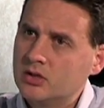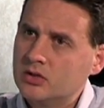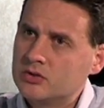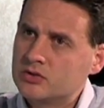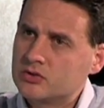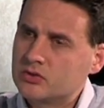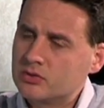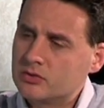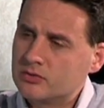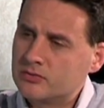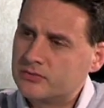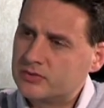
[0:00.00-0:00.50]

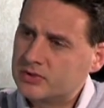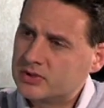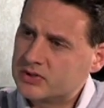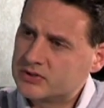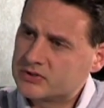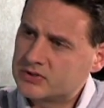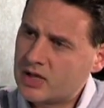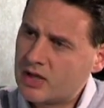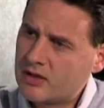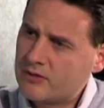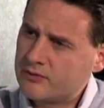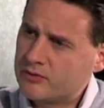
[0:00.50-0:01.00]
sort of
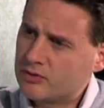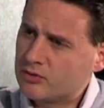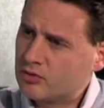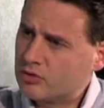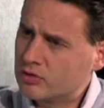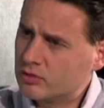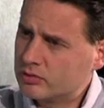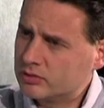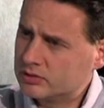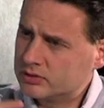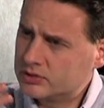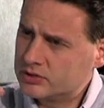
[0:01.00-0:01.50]
philosophical
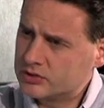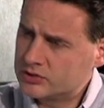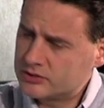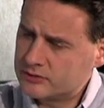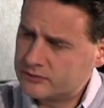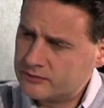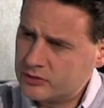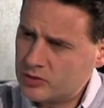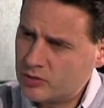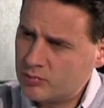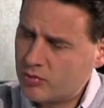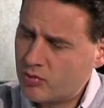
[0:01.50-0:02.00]
or religious
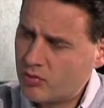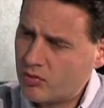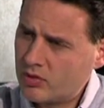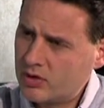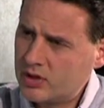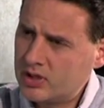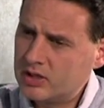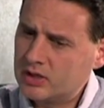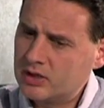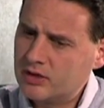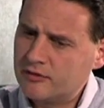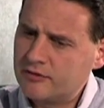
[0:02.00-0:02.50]

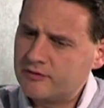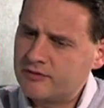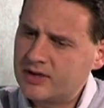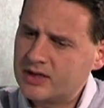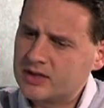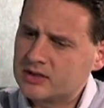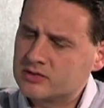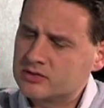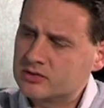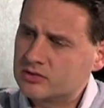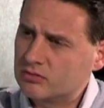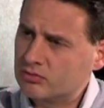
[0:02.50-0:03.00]
viewpoint
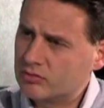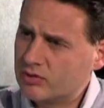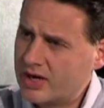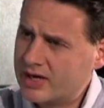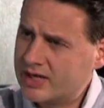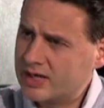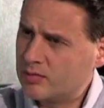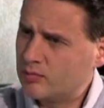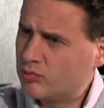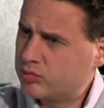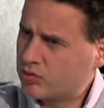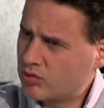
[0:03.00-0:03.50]
affects the
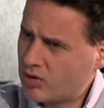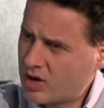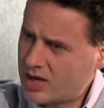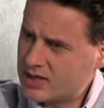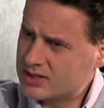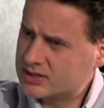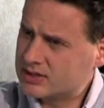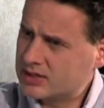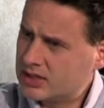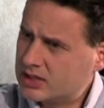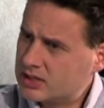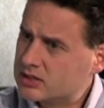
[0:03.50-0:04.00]
writing
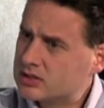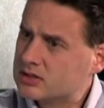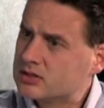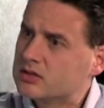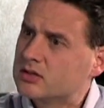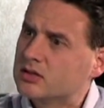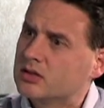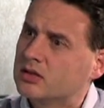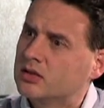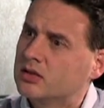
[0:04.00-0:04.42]
process?